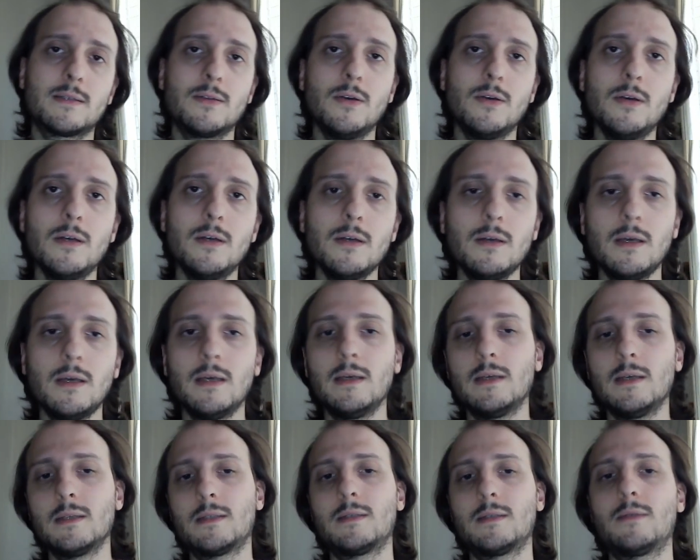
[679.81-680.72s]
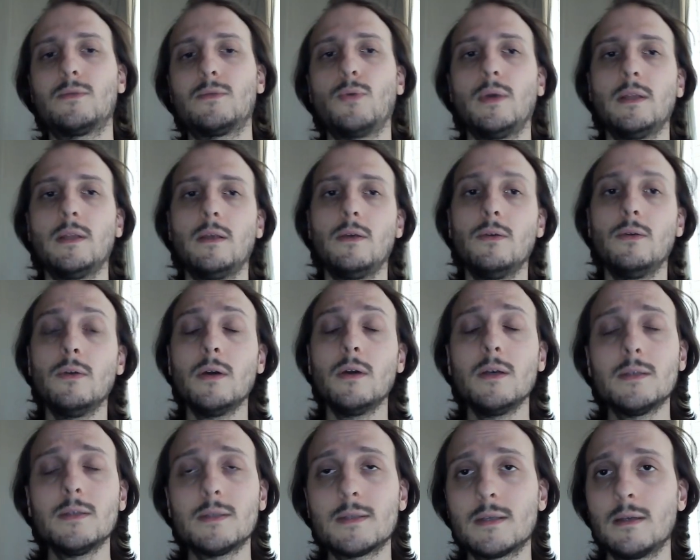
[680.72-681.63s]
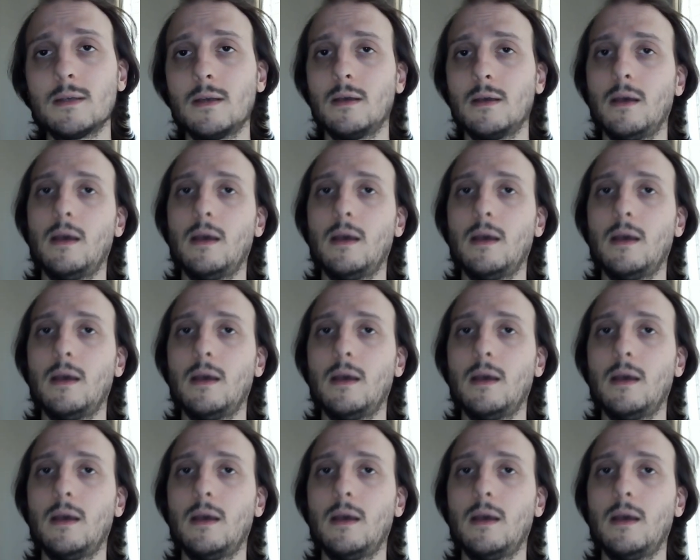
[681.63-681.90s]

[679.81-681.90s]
store is 20 euros.